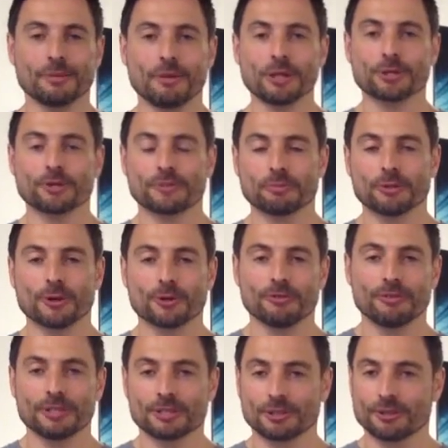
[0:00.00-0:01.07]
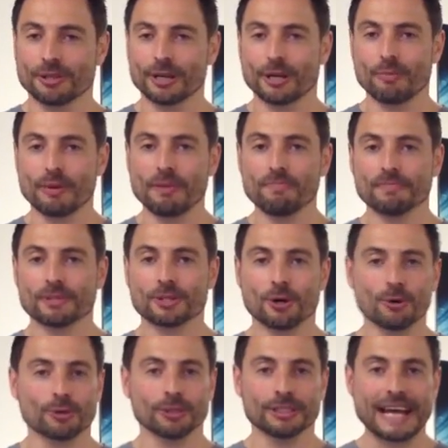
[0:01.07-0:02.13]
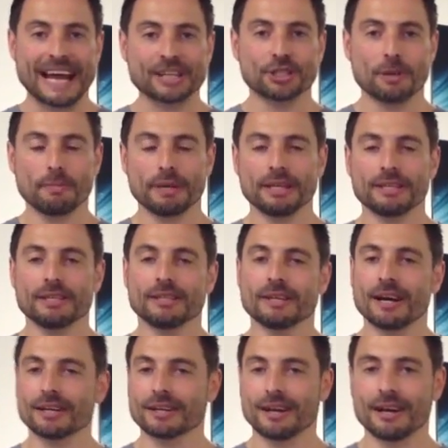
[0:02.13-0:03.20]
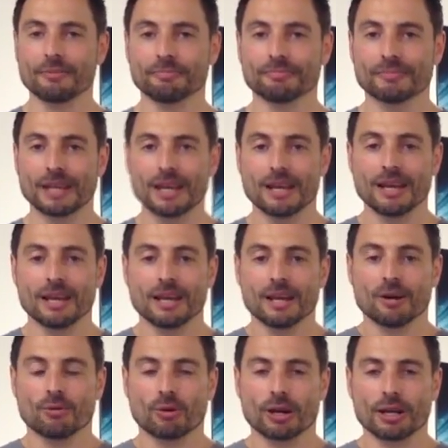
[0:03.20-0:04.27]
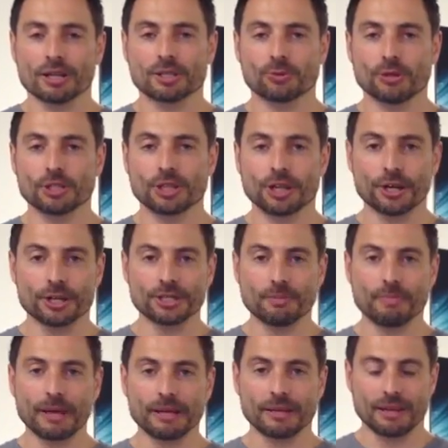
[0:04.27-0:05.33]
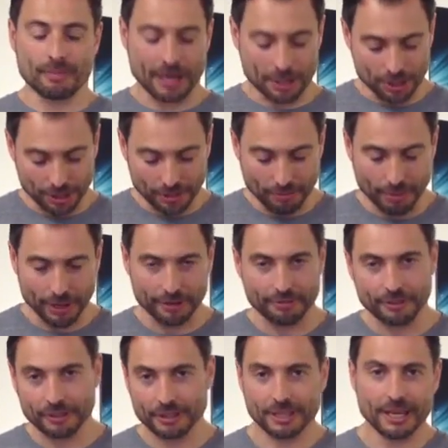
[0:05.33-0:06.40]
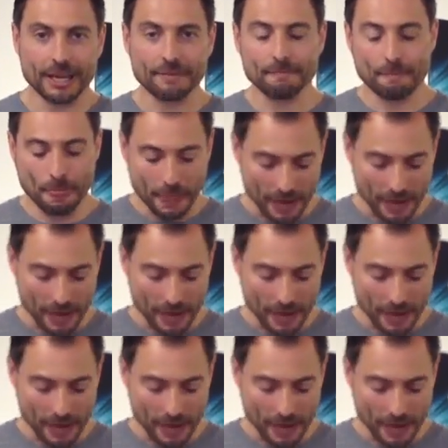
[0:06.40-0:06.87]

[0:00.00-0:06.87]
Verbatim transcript: Dimitri from Total Physical Therapy, total-pt.com. We're going to switch gears a bit. I'm actually barefoot today.